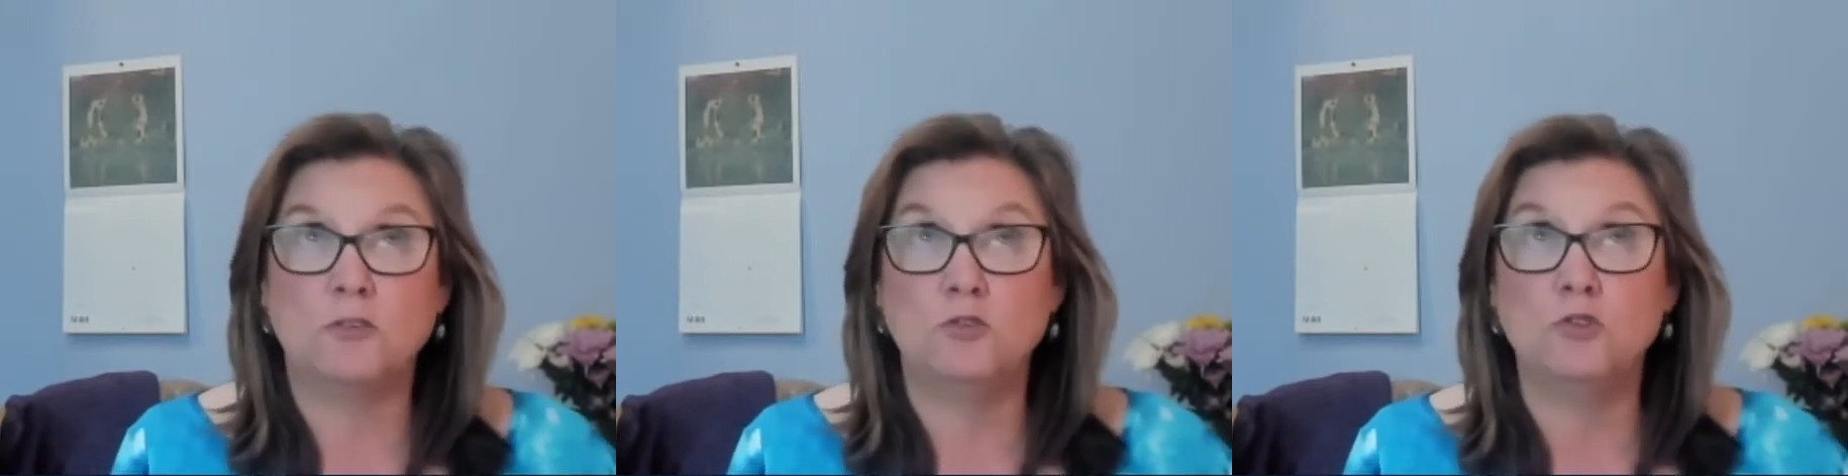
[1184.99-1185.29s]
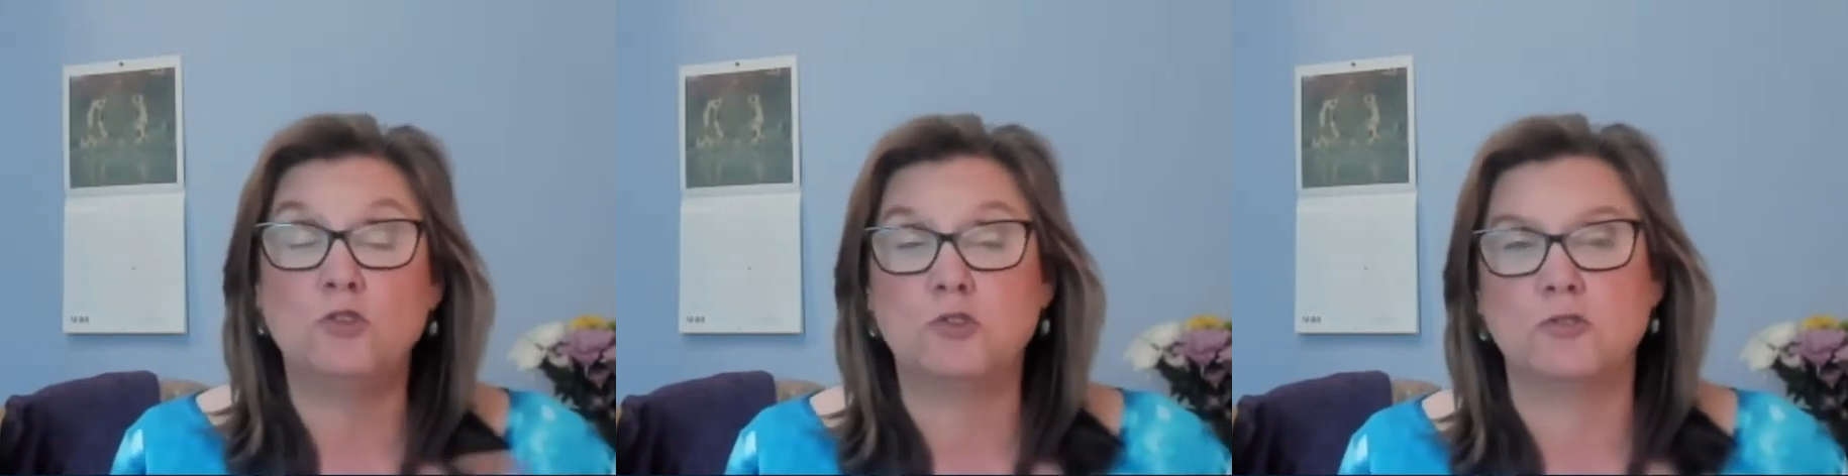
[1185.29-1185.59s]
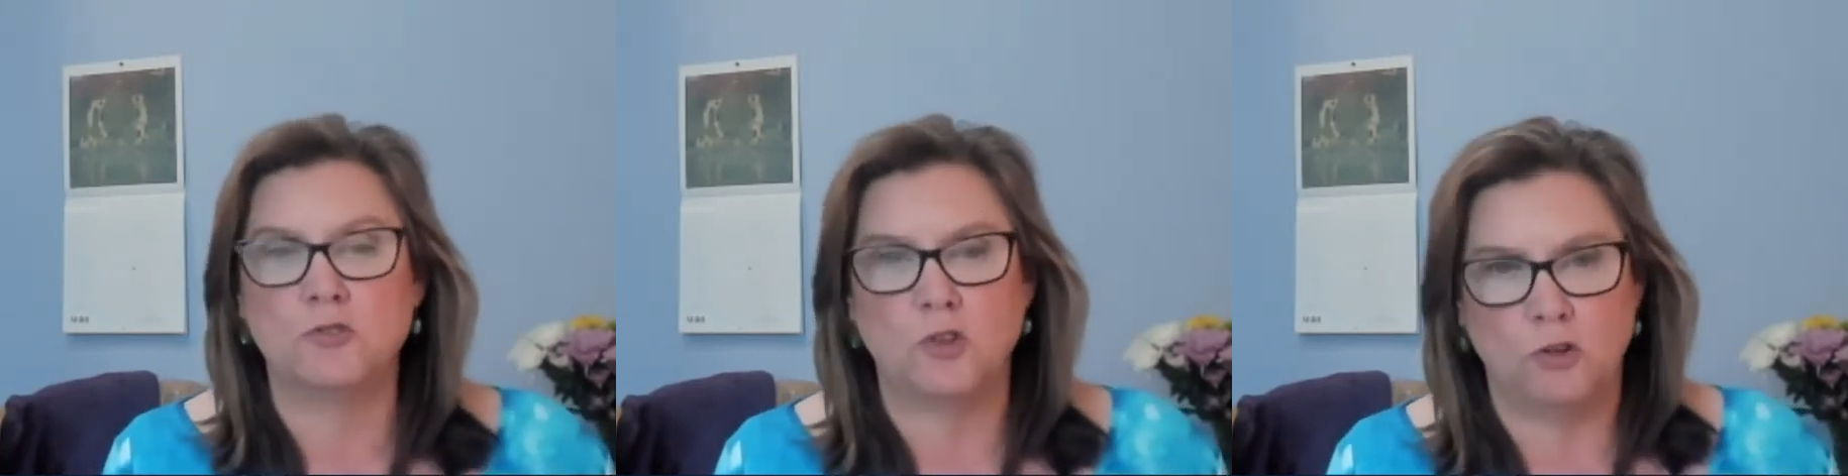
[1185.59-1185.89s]
neutral
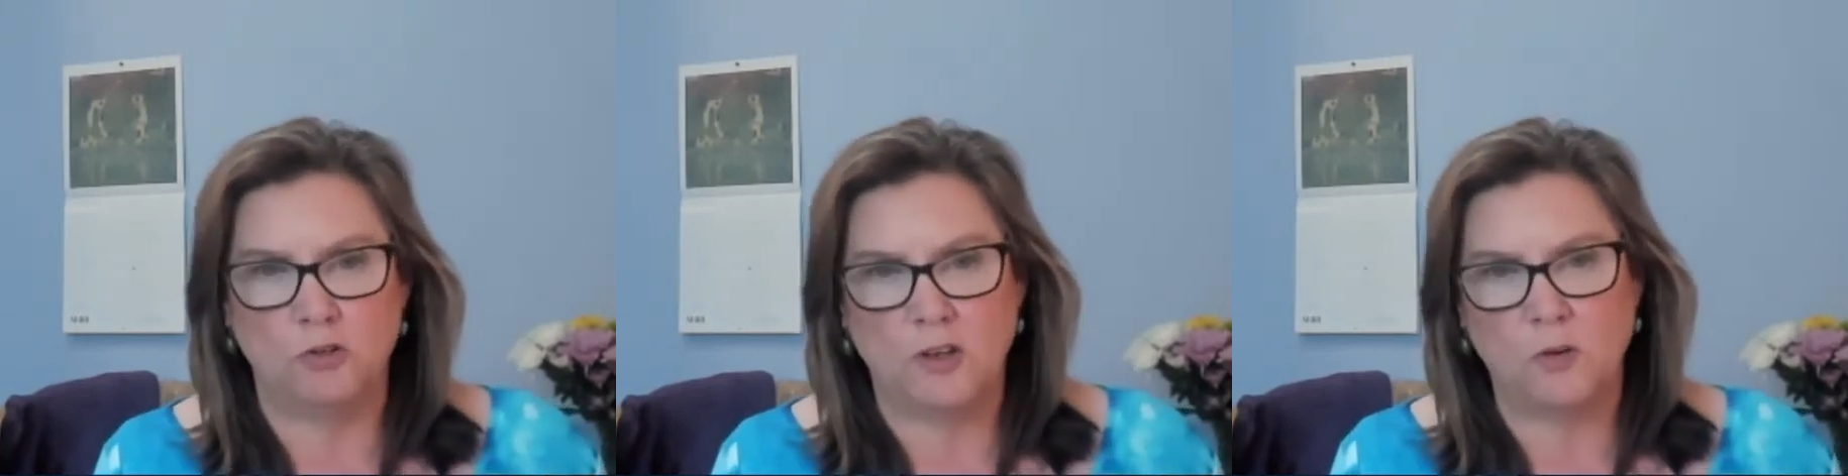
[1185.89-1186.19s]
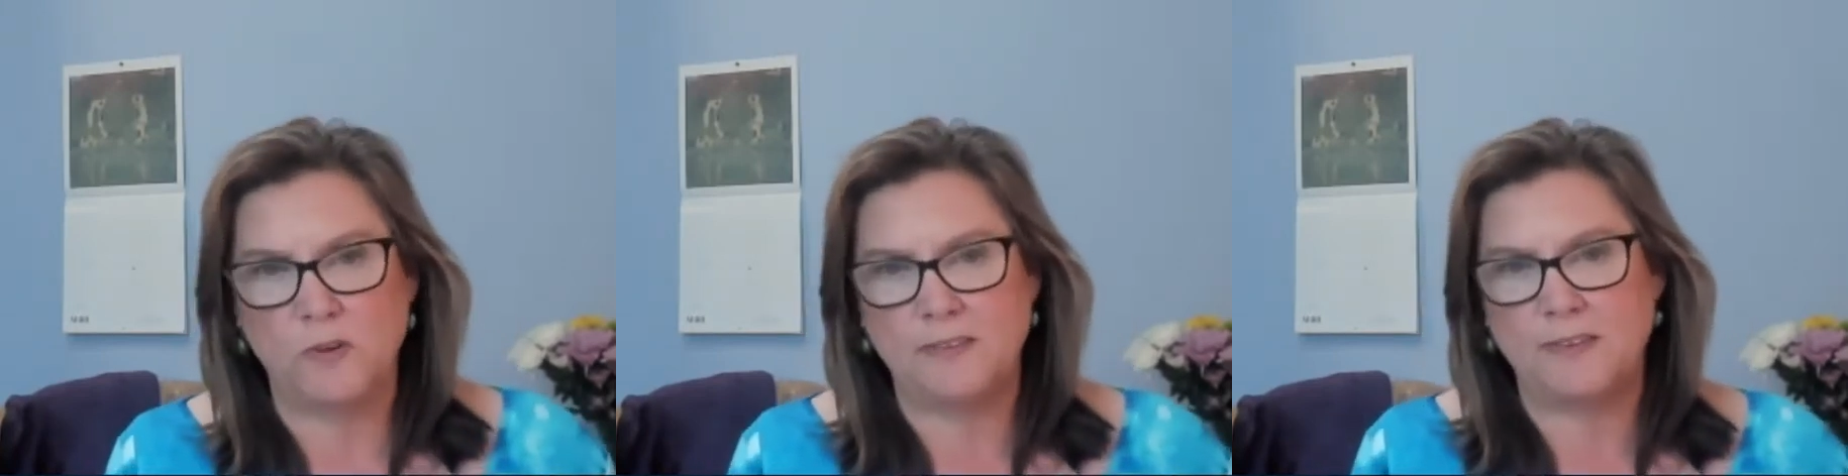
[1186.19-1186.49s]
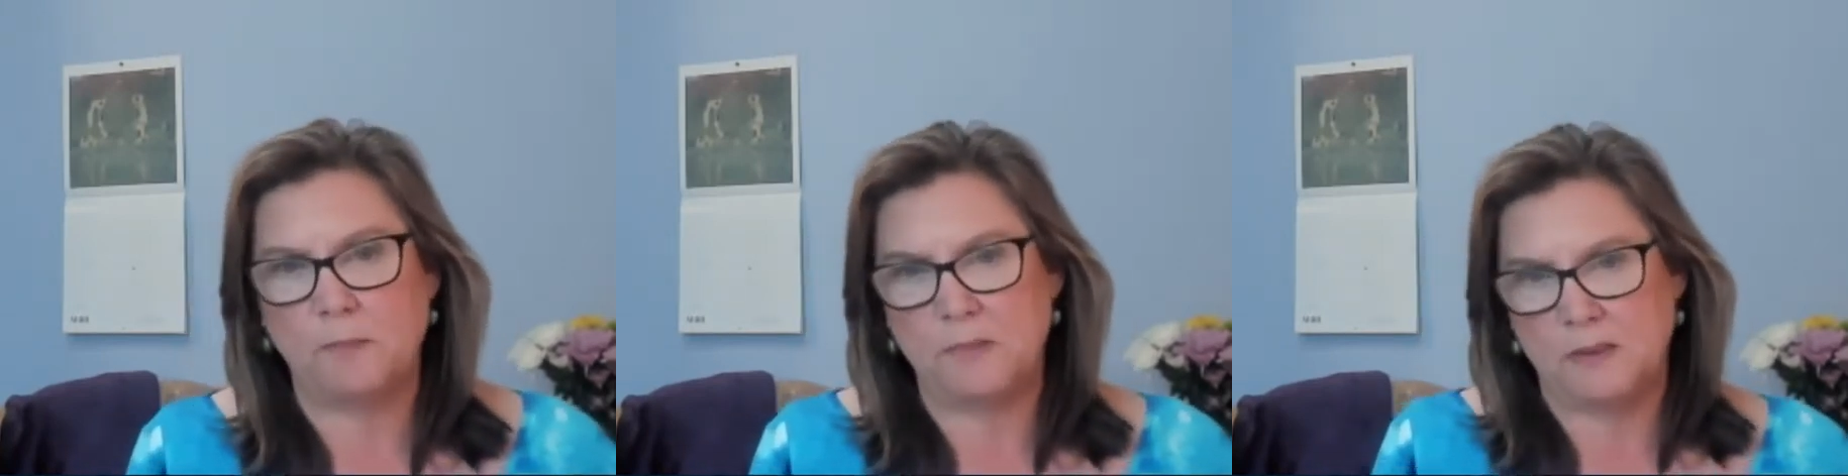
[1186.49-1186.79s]
zone that we
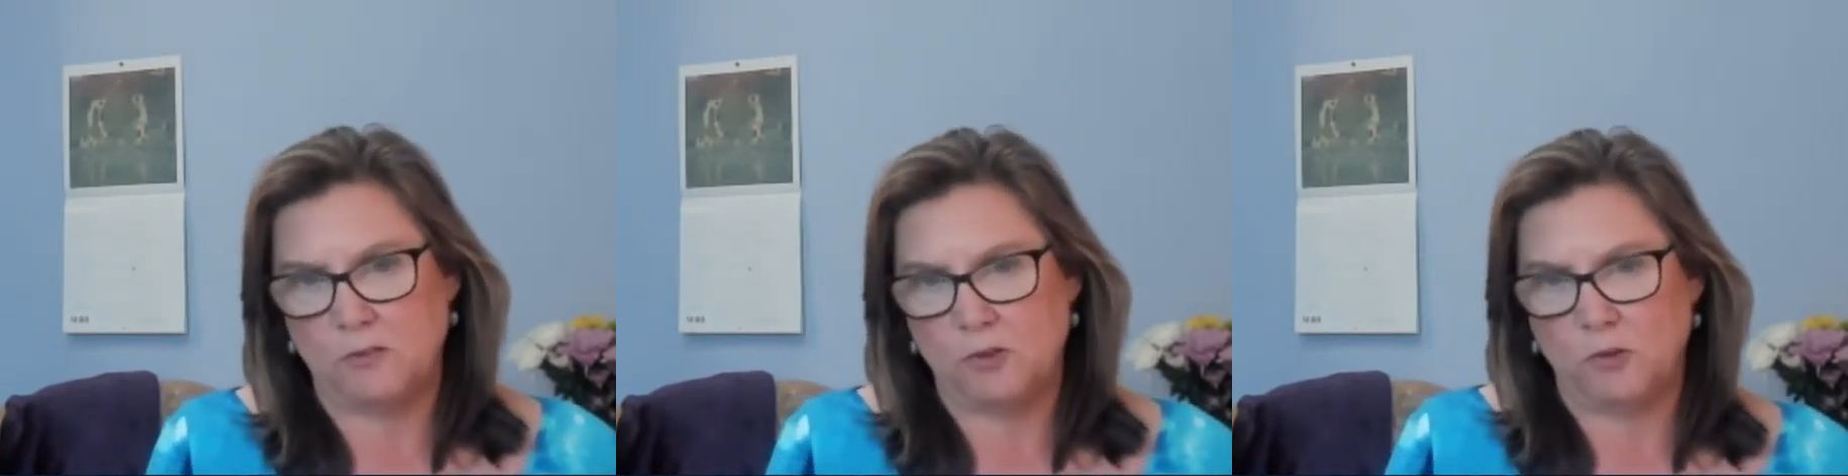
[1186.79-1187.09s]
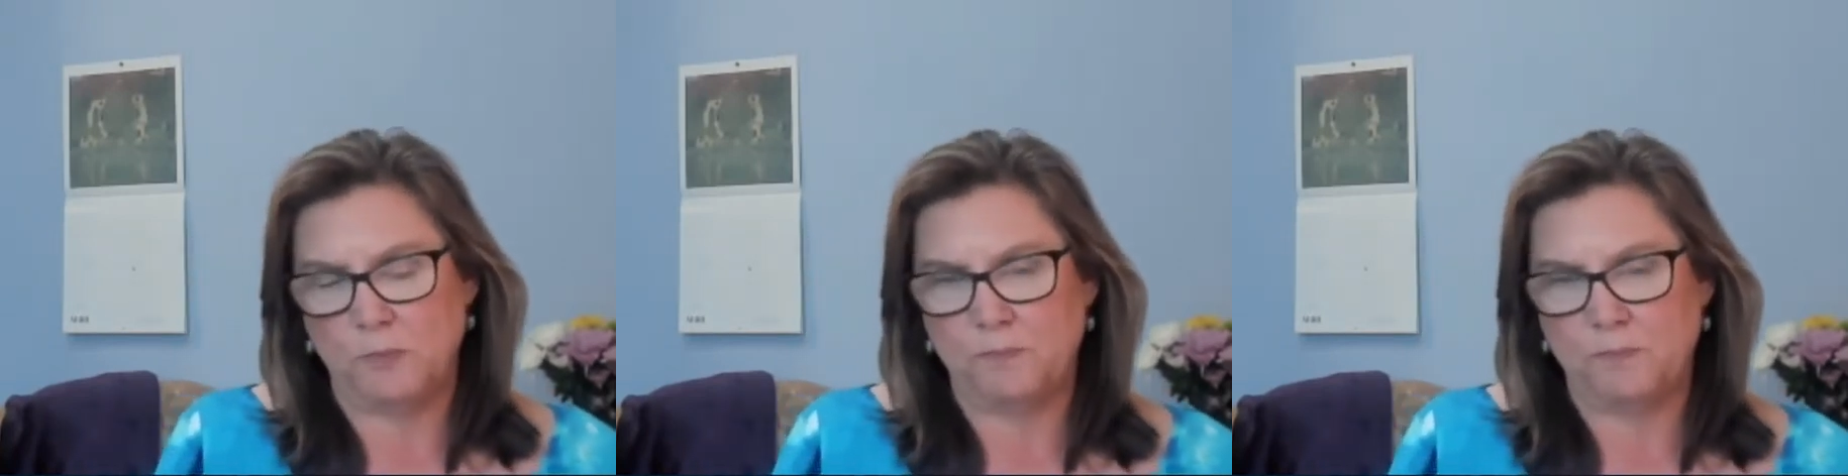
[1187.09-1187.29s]
step into.